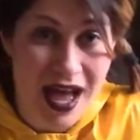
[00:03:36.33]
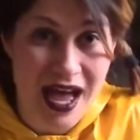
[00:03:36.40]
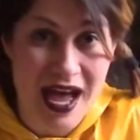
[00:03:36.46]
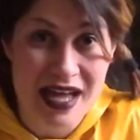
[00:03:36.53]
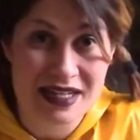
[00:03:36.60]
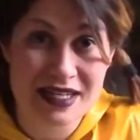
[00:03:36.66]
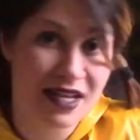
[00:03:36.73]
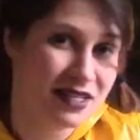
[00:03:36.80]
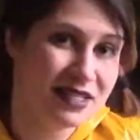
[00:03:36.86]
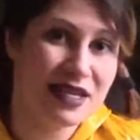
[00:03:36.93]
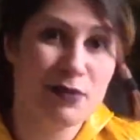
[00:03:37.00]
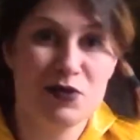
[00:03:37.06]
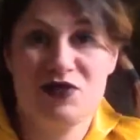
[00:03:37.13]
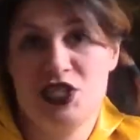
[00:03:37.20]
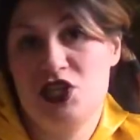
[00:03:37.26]
and
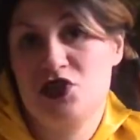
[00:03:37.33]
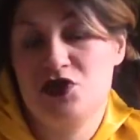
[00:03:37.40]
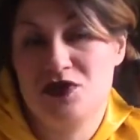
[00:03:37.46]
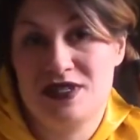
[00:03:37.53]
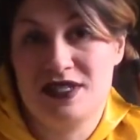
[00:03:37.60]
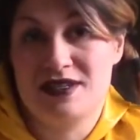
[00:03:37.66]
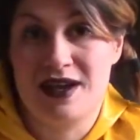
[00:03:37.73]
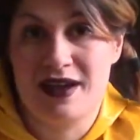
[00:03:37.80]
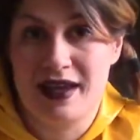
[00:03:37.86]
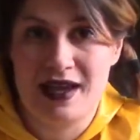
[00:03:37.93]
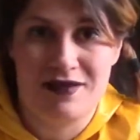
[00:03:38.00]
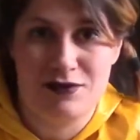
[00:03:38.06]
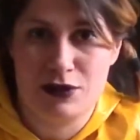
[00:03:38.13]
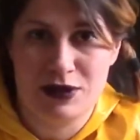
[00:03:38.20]
some of the issues that I have